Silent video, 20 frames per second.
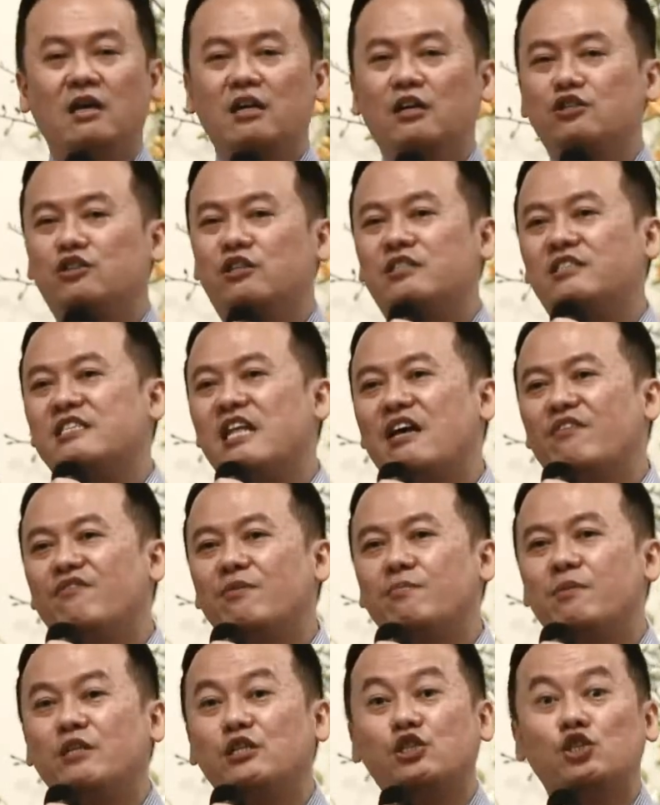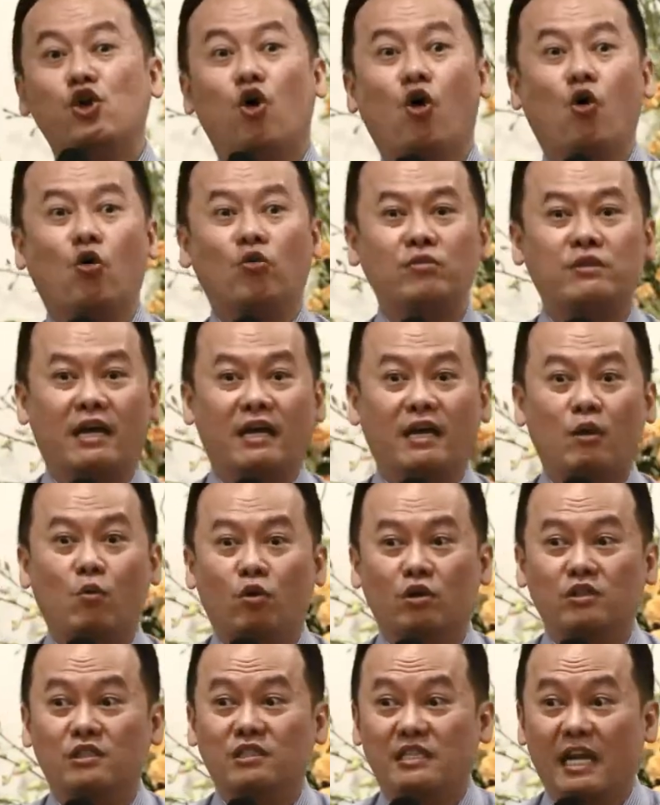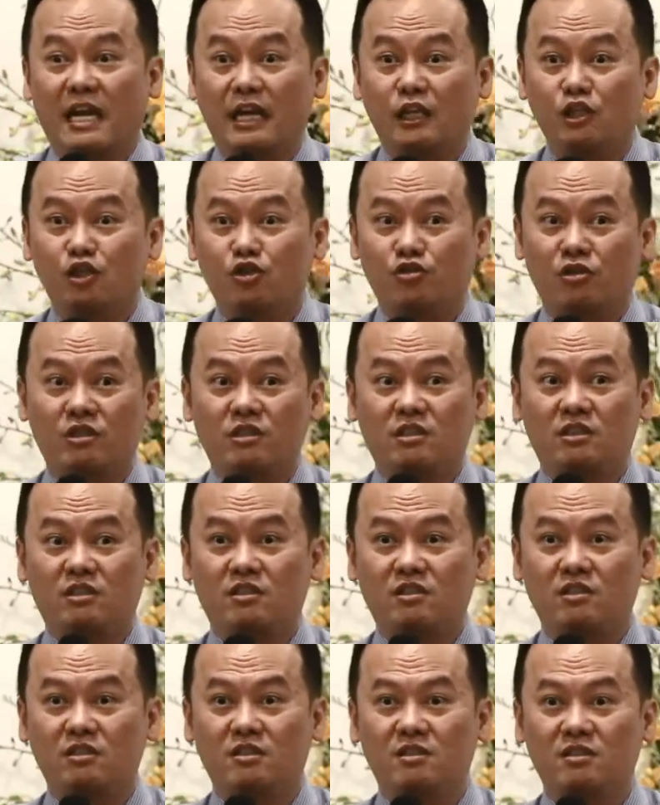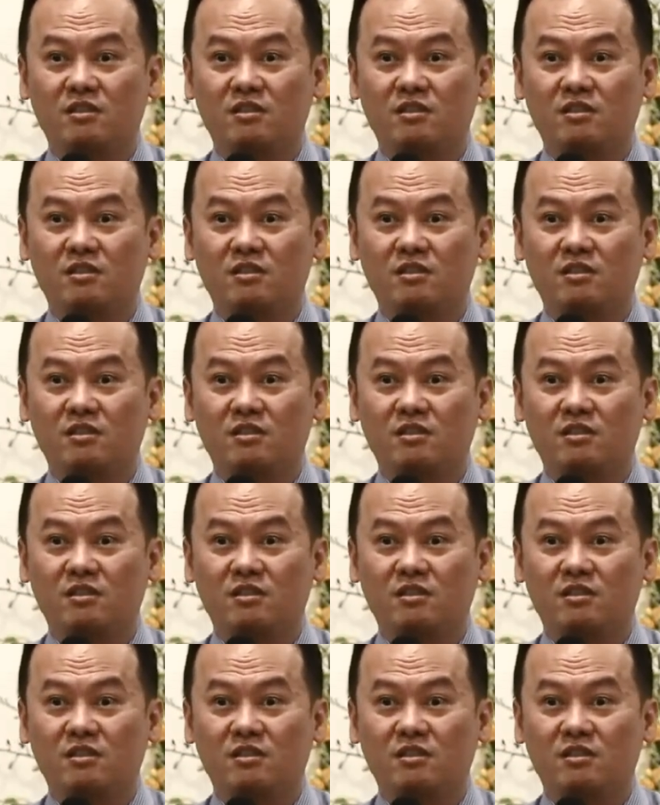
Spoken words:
She's never been told that it was dangerous